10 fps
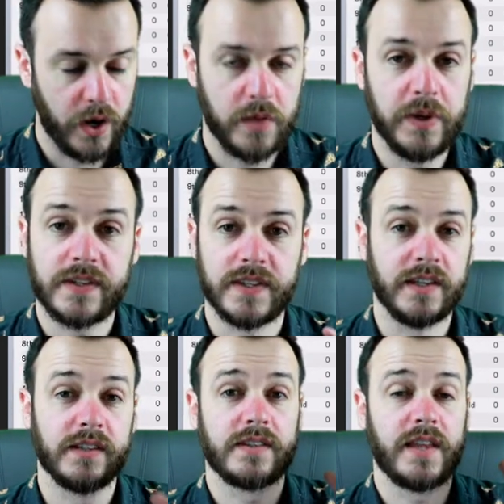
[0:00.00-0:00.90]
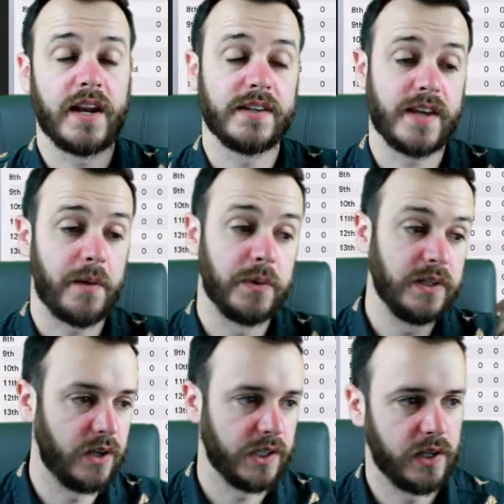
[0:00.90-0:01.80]
One of the big things that has
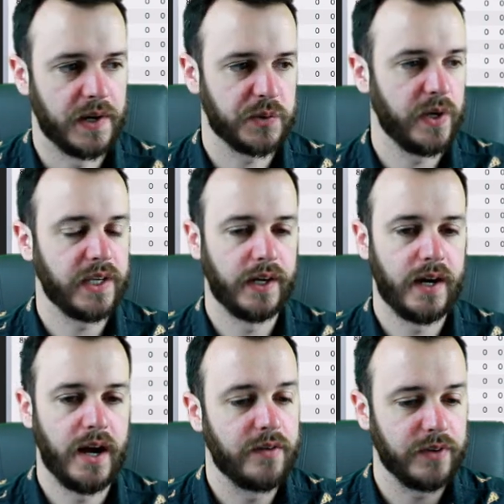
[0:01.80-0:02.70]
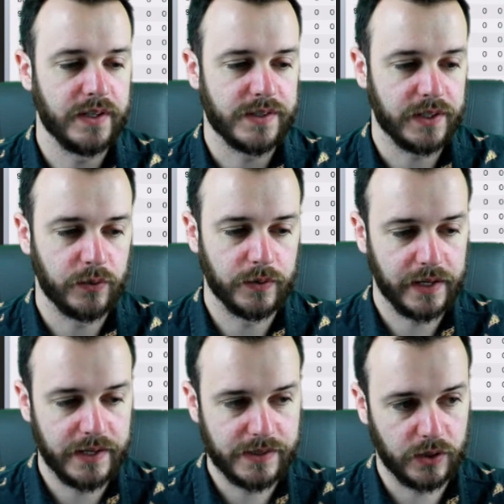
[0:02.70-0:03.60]
happened in like the last week and a half is the
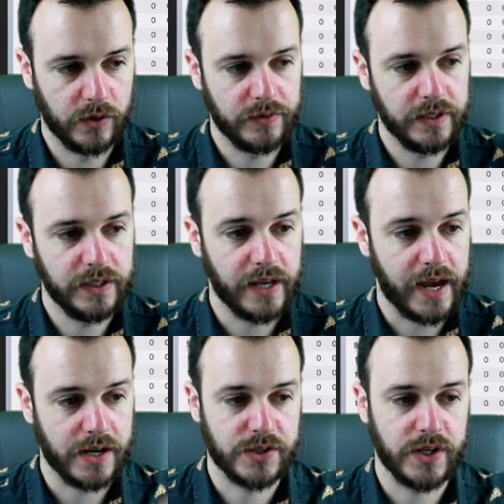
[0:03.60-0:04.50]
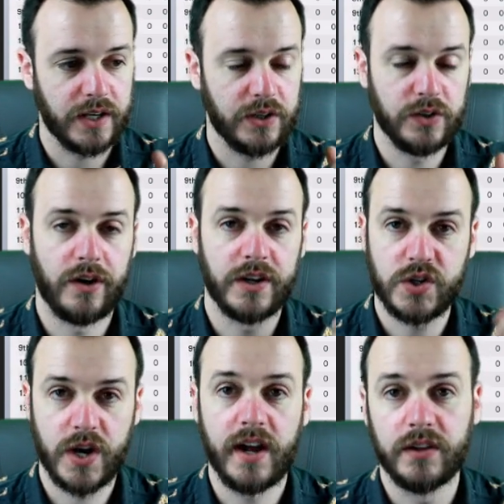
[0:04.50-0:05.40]
release of the hashtag
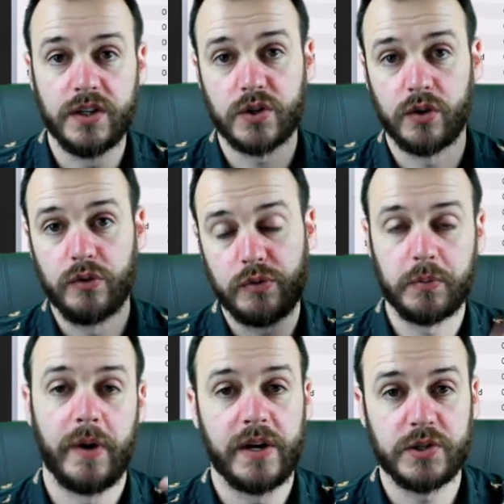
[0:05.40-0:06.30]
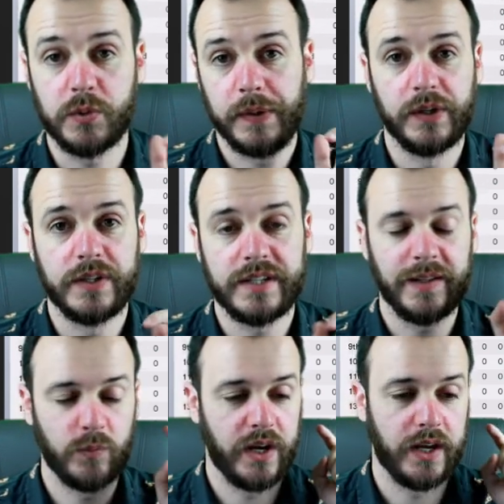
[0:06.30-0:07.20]
United challenge on Football Manager
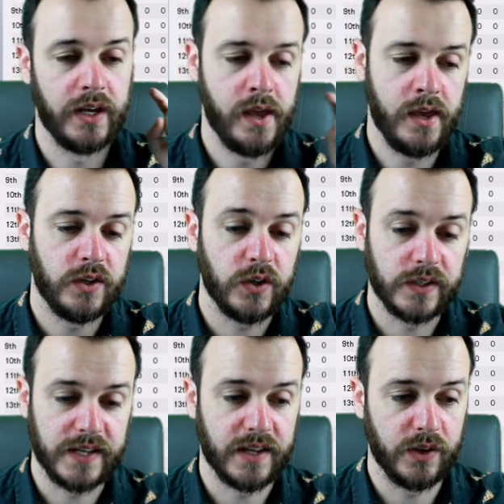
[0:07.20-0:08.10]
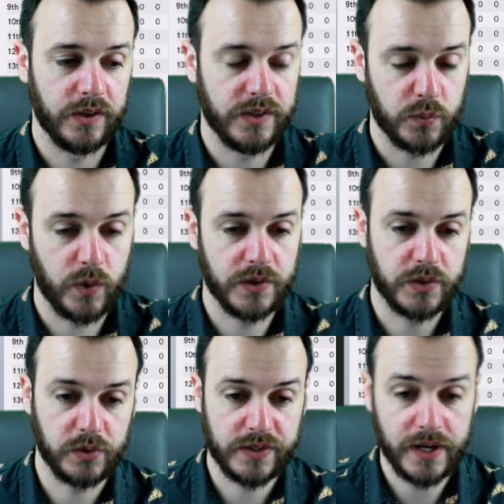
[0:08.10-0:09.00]
2019, where you can download this
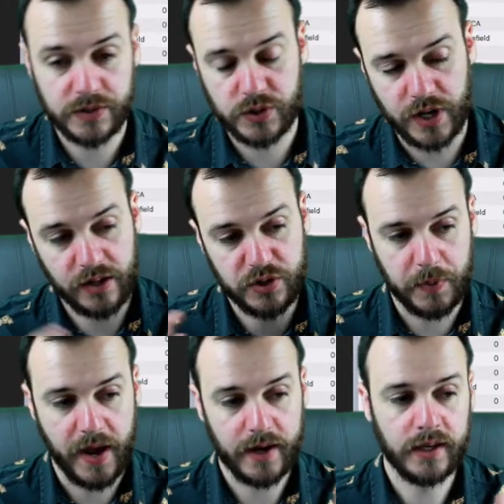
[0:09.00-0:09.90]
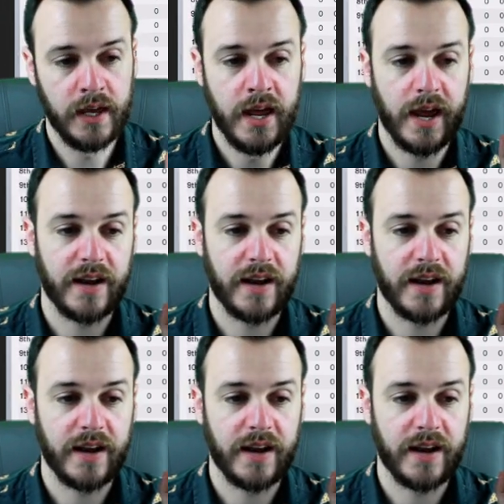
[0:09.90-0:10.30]
one sort of season challenge pack,